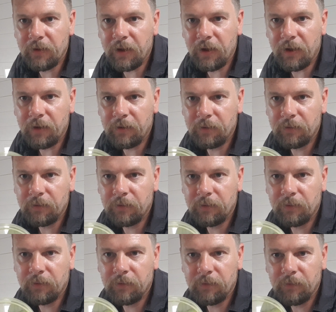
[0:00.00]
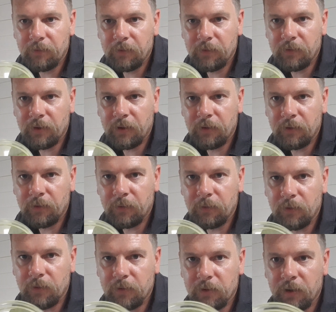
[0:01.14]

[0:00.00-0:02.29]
that. Does that not look